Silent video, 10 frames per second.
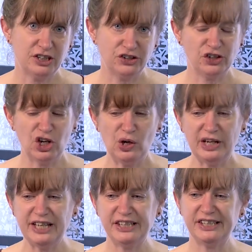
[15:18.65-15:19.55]
So
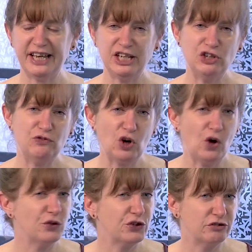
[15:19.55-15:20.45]
let's say you've
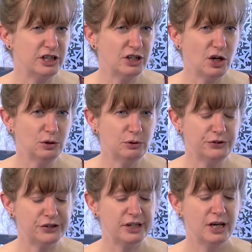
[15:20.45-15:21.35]
got 3
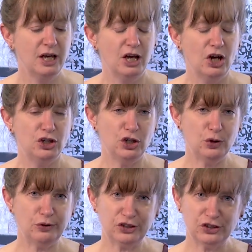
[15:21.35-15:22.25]
nodes,
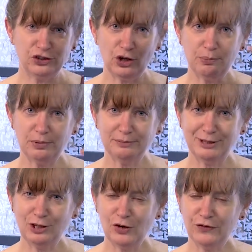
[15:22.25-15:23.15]
you stop a
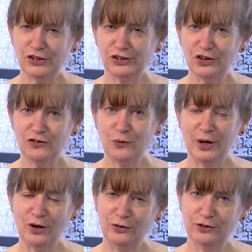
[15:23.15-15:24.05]
lot of the
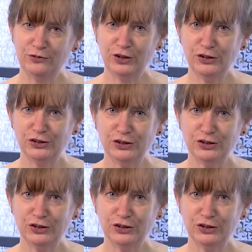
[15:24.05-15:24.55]
software on the first